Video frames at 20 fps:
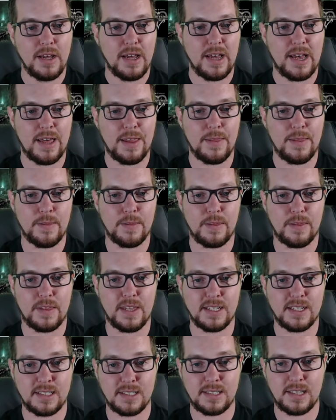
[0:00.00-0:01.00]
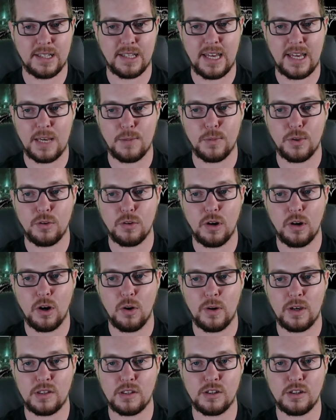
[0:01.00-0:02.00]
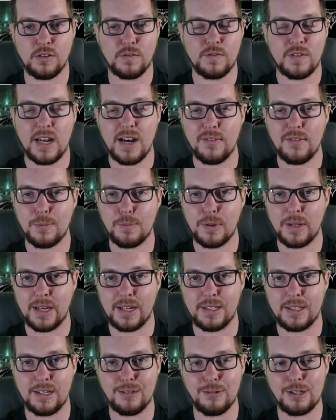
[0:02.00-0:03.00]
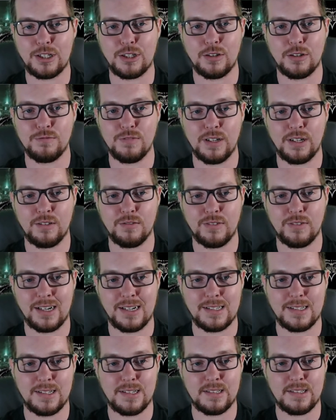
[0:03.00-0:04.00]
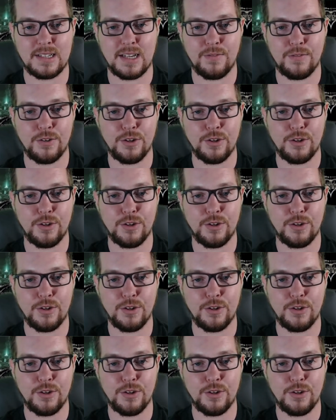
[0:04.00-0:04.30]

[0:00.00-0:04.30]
and this is the game you go with, and you've never played the original Final Fantasy VII,